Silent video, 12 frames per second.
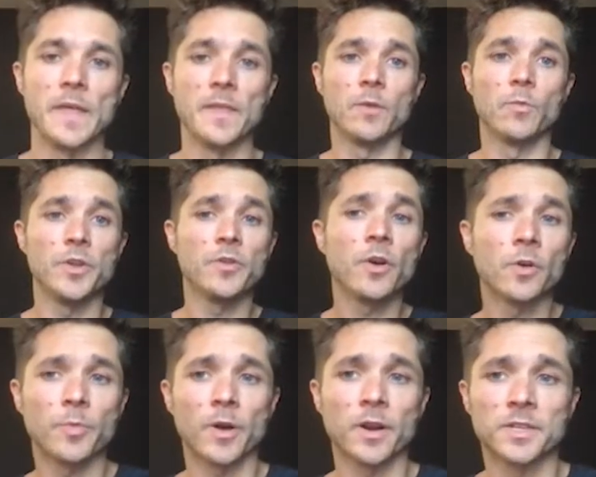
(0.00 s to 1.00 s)
then when you go to
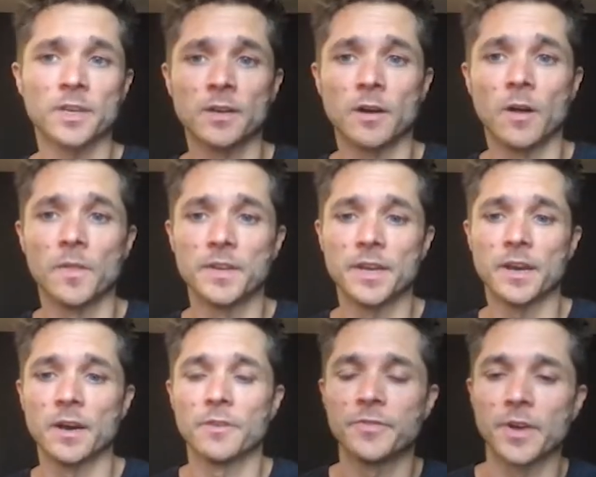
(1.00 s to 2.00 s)
Product Hunt on the day
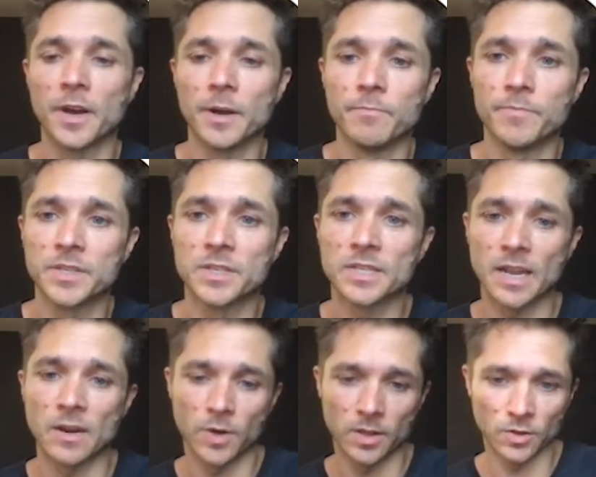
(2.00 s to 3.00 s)
of, this is kind
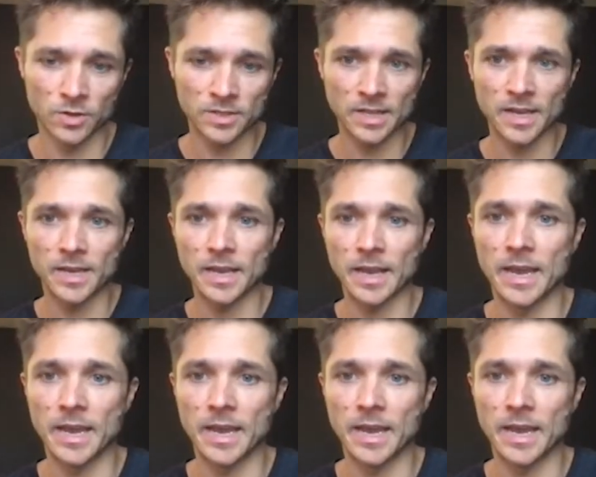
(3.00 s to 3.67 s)
of what it looks like.